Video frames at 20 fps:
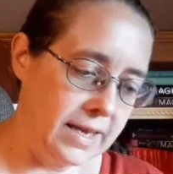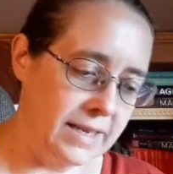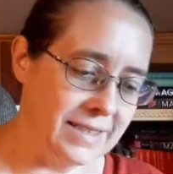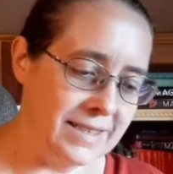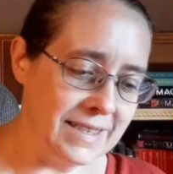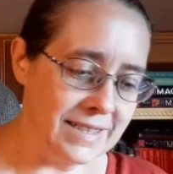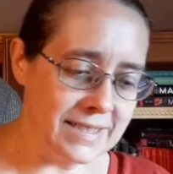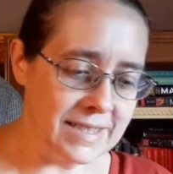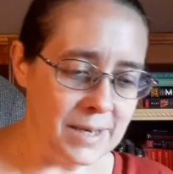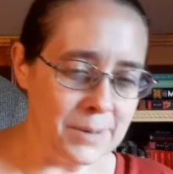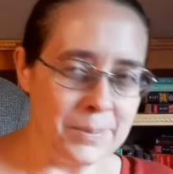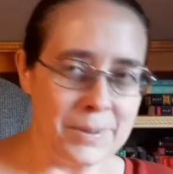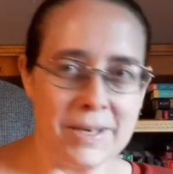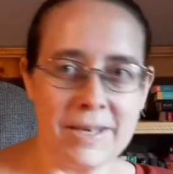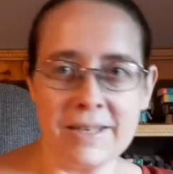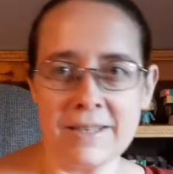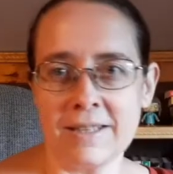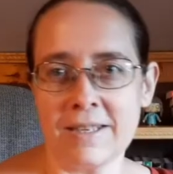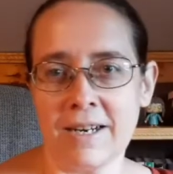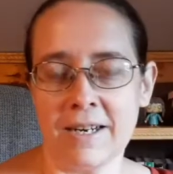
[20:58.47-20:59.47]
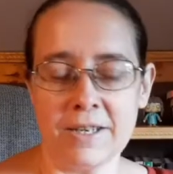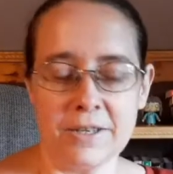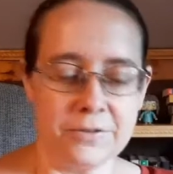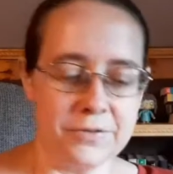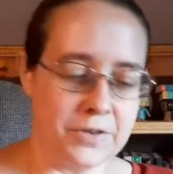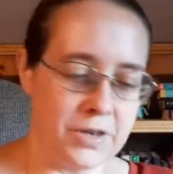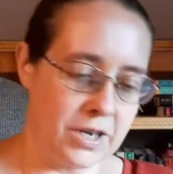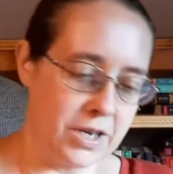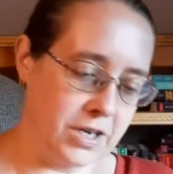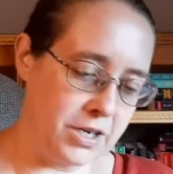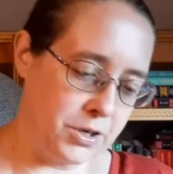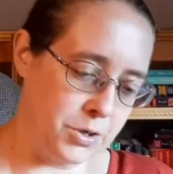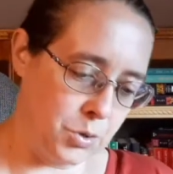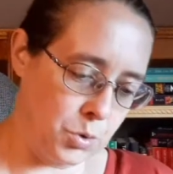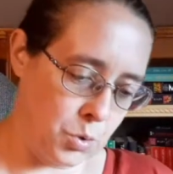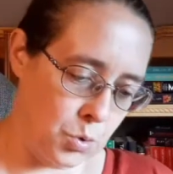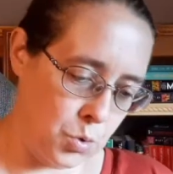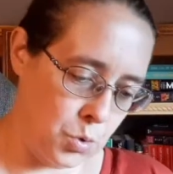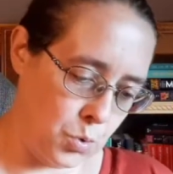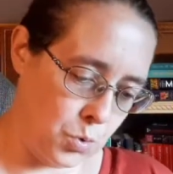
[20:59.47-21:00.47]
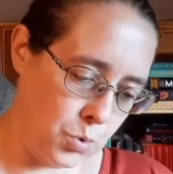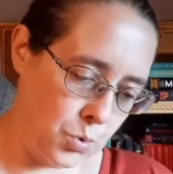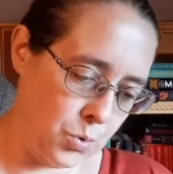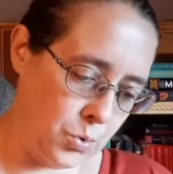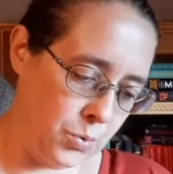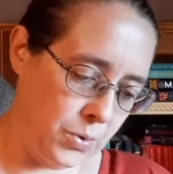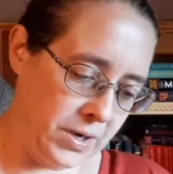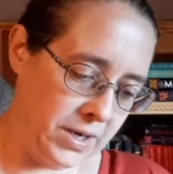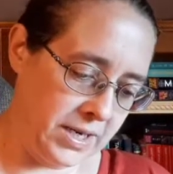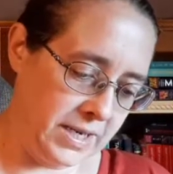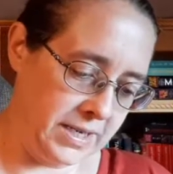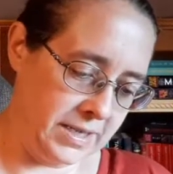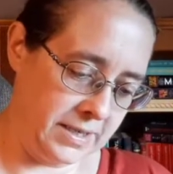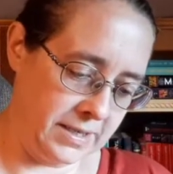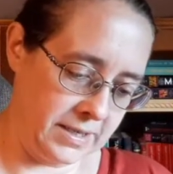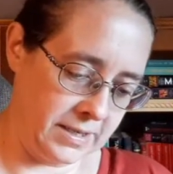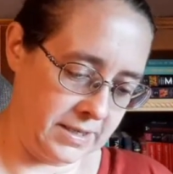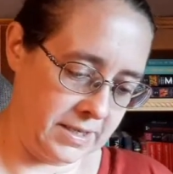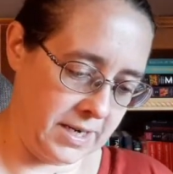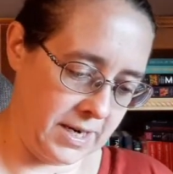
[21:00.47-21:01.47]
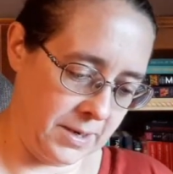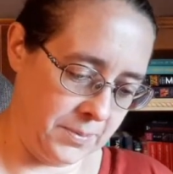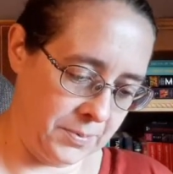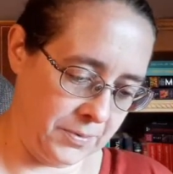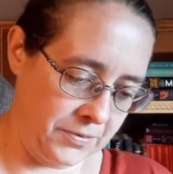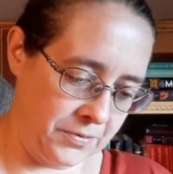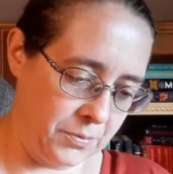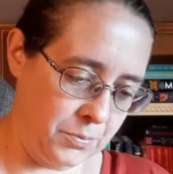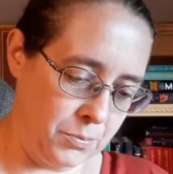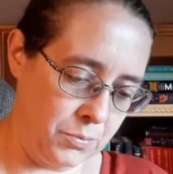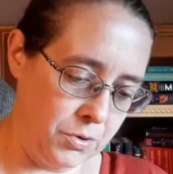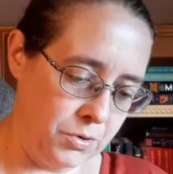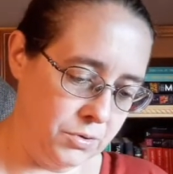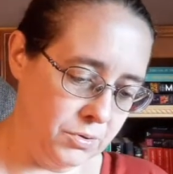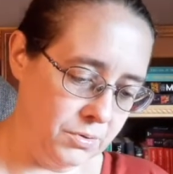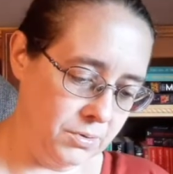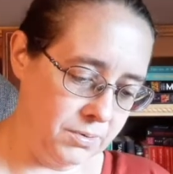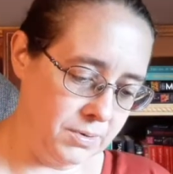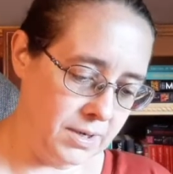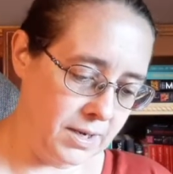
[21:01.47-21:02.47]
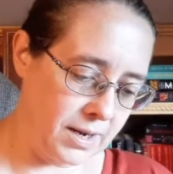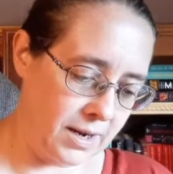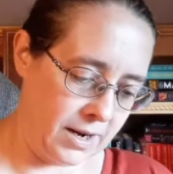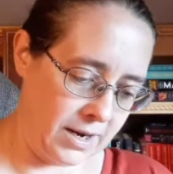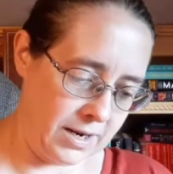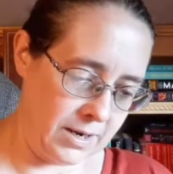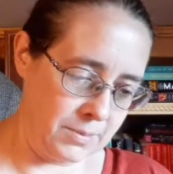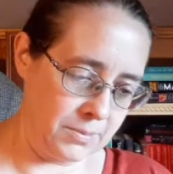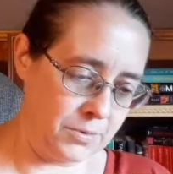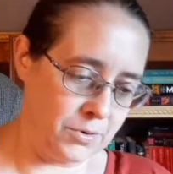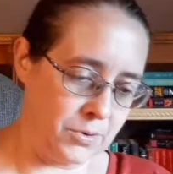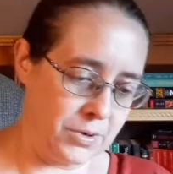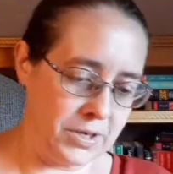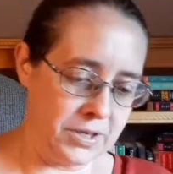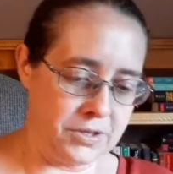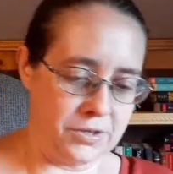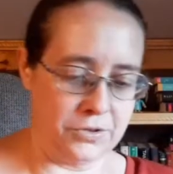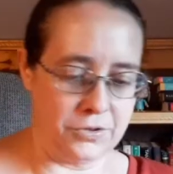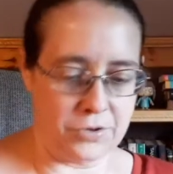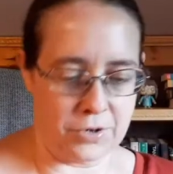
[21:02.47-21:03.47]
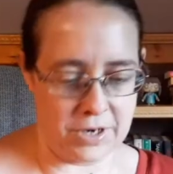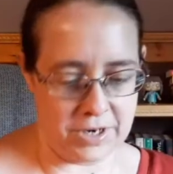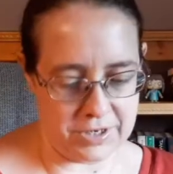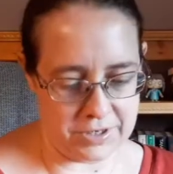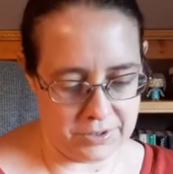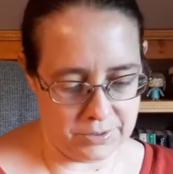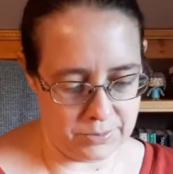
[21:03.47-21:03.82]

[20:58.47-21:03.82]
And since I'm in kind of a horror reading type of mood, I am going to try